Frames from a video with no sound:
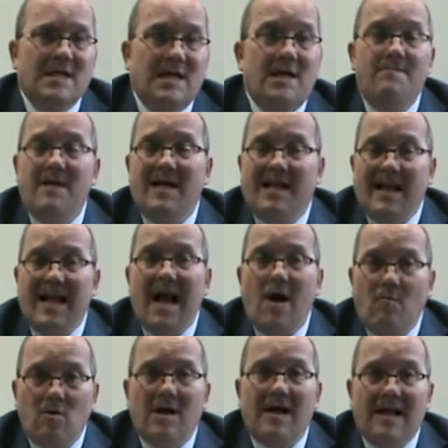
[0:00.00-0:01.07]
If they
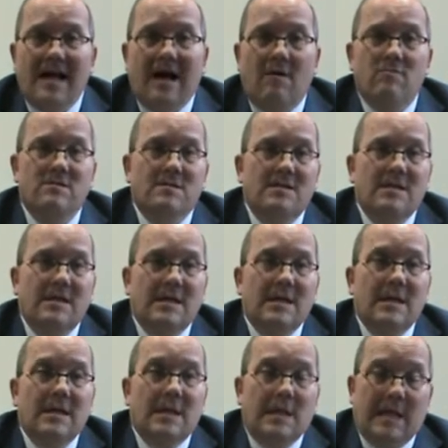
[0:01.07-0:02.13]
cannot work it out,
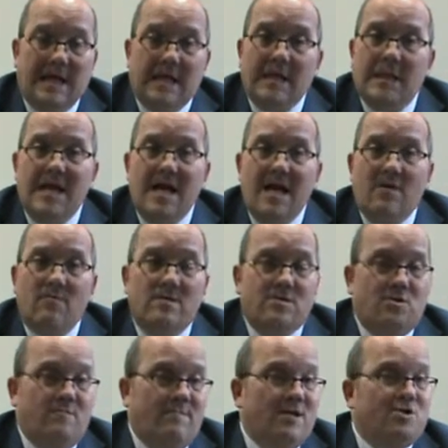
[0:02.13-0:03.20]
Legal Aid will
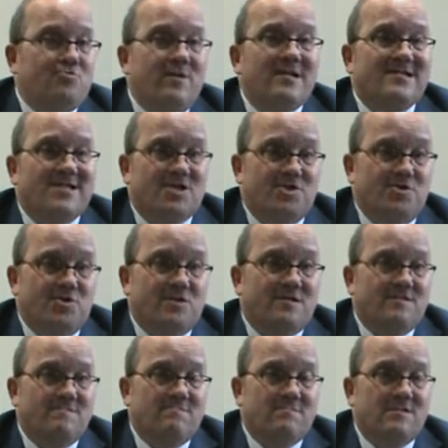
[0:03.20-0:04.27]
do much research
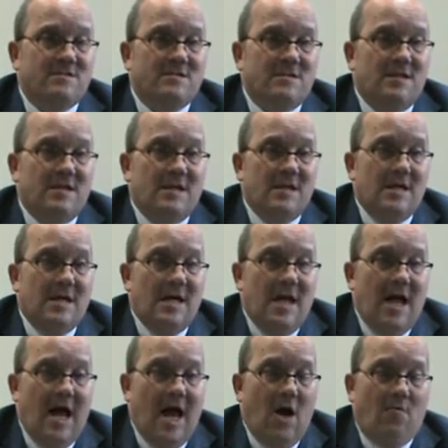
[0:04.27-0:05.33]

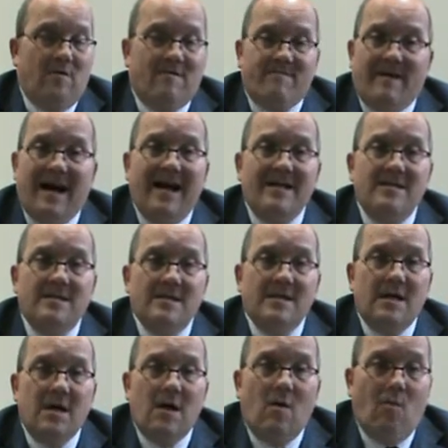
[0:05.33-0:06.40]
and will find
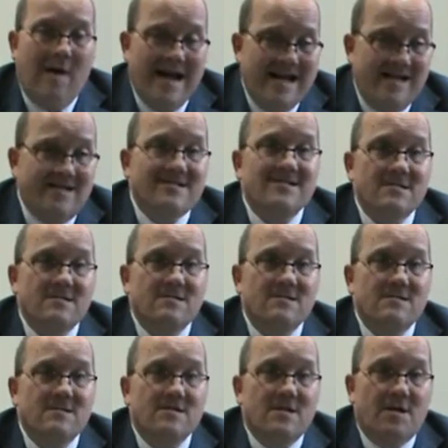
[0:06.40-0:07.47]
ways,
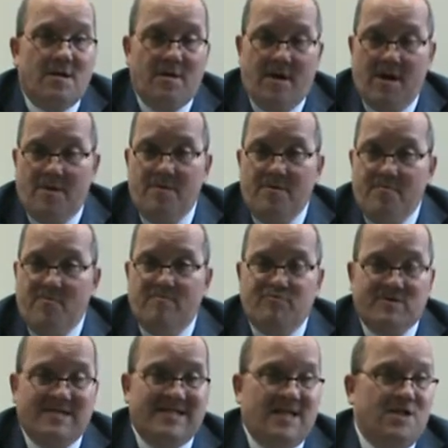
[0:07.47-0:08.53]
either through
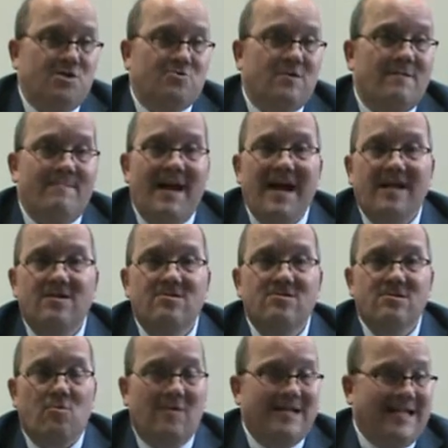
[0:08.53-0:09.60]
procedural
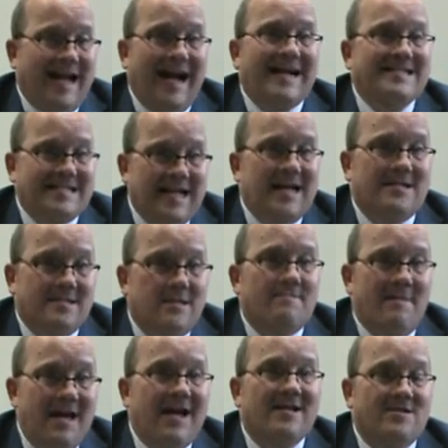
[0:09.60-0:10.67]
manners or content
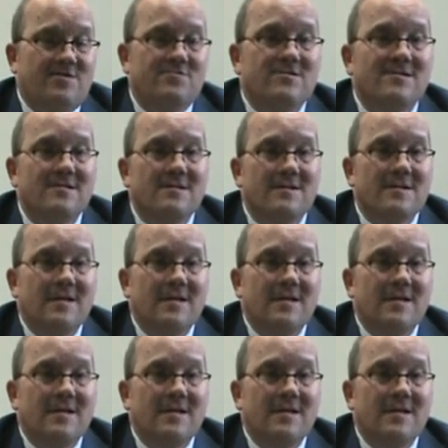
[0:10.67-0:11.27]
manners,